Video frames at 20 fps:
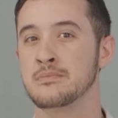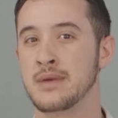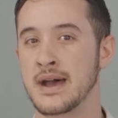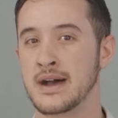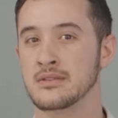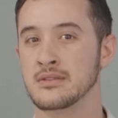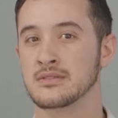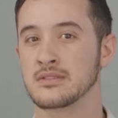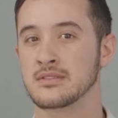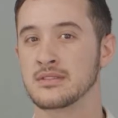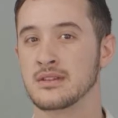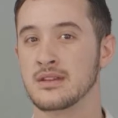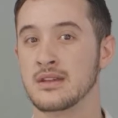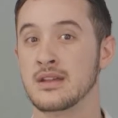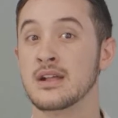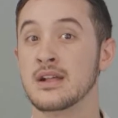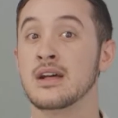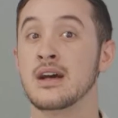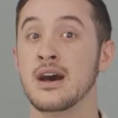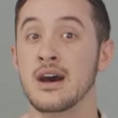pounds.
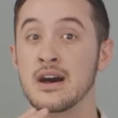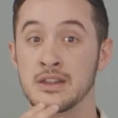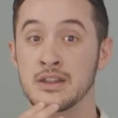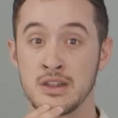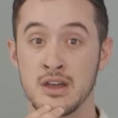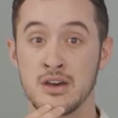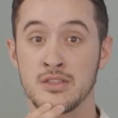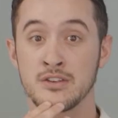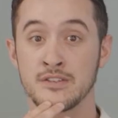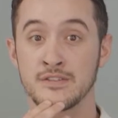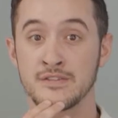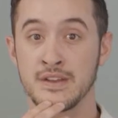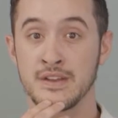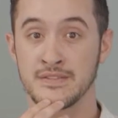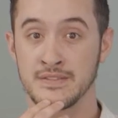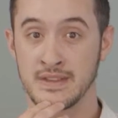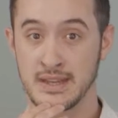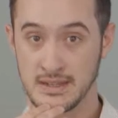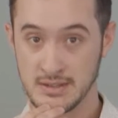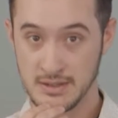Another
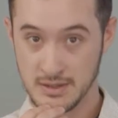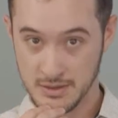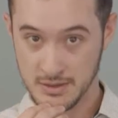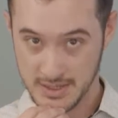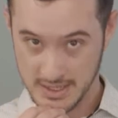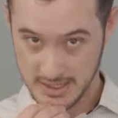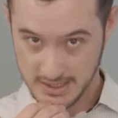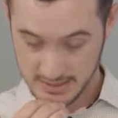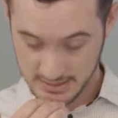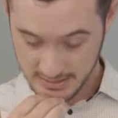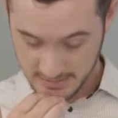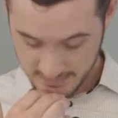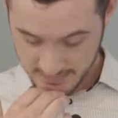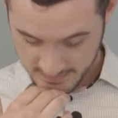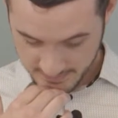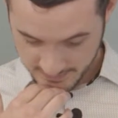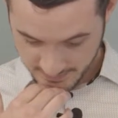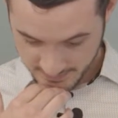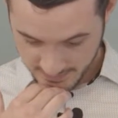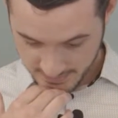15 degrees,
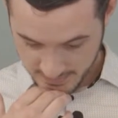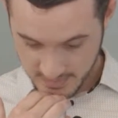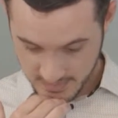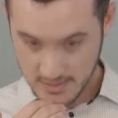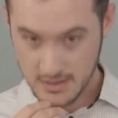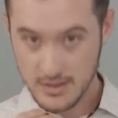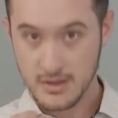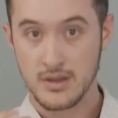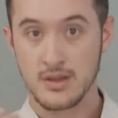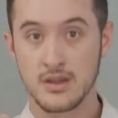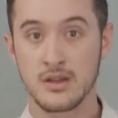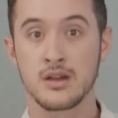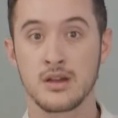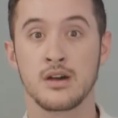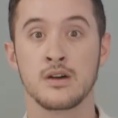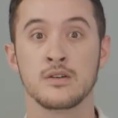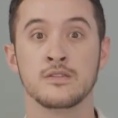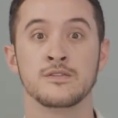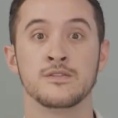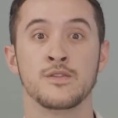
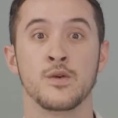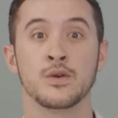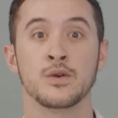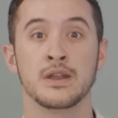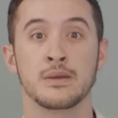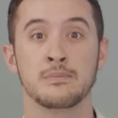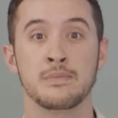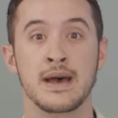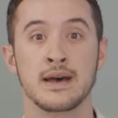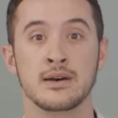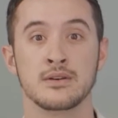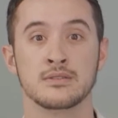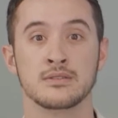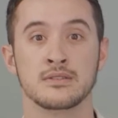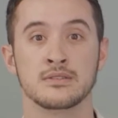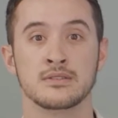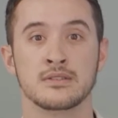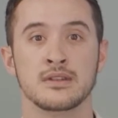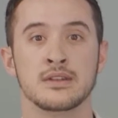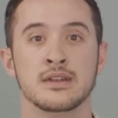40
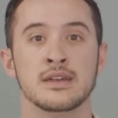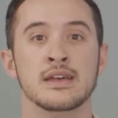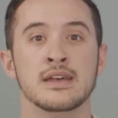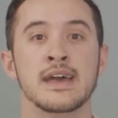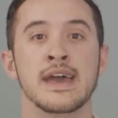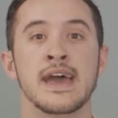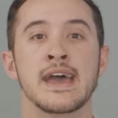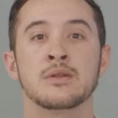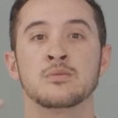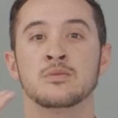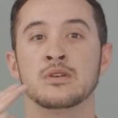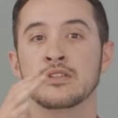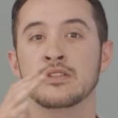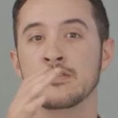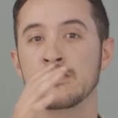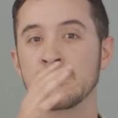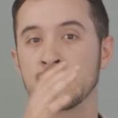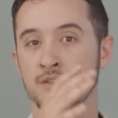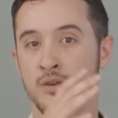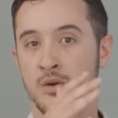pounds. And with
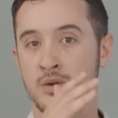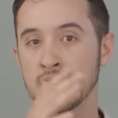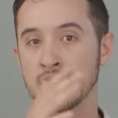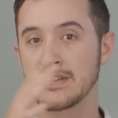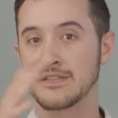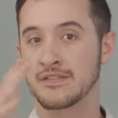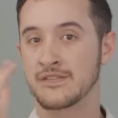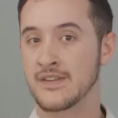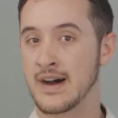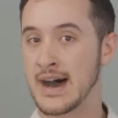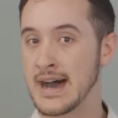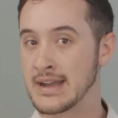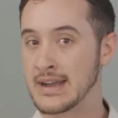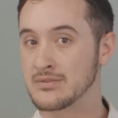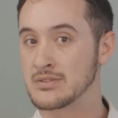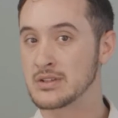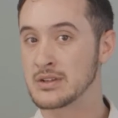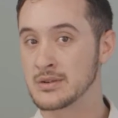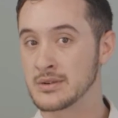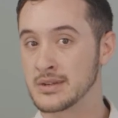45
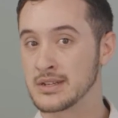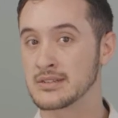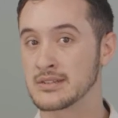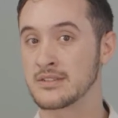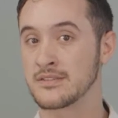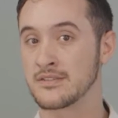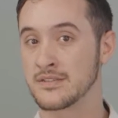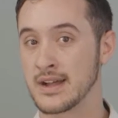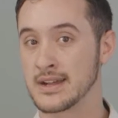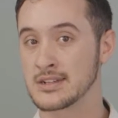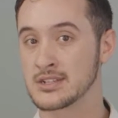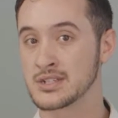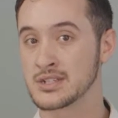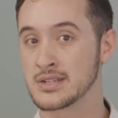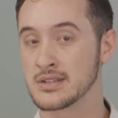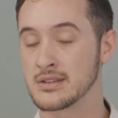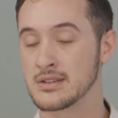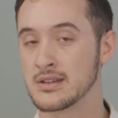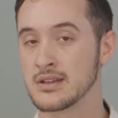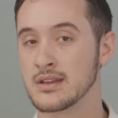degrees of
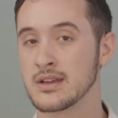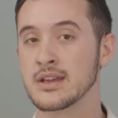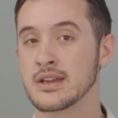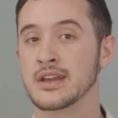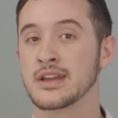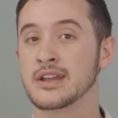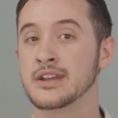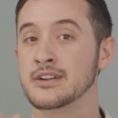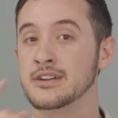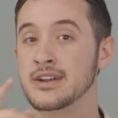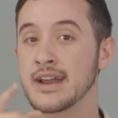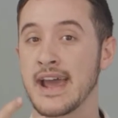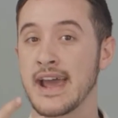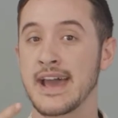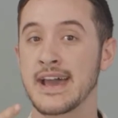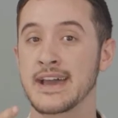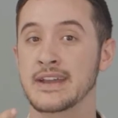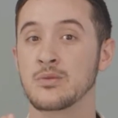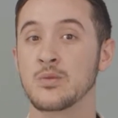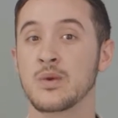flexion, your
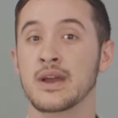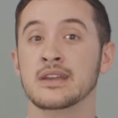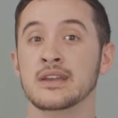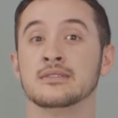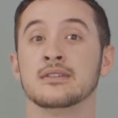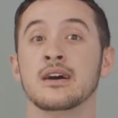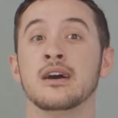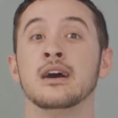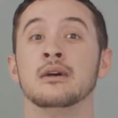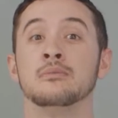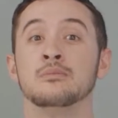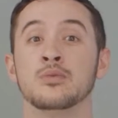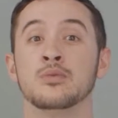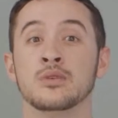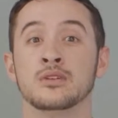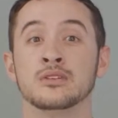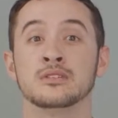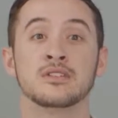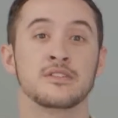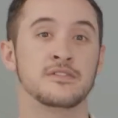head weighs
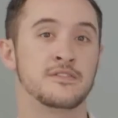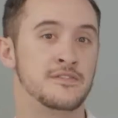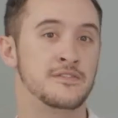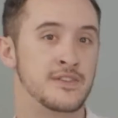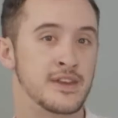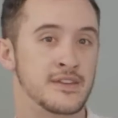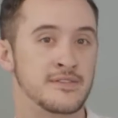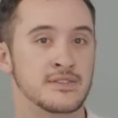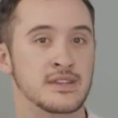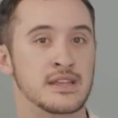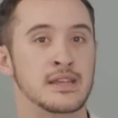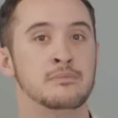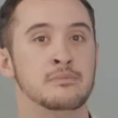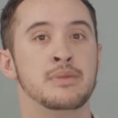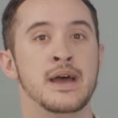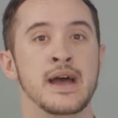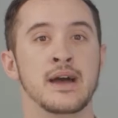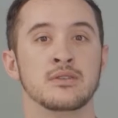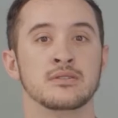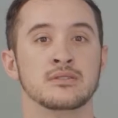upwards 50
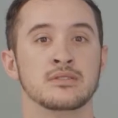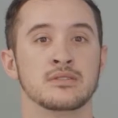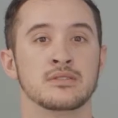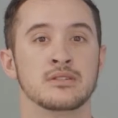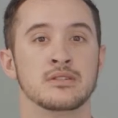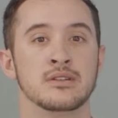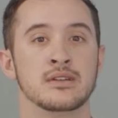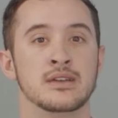pounds.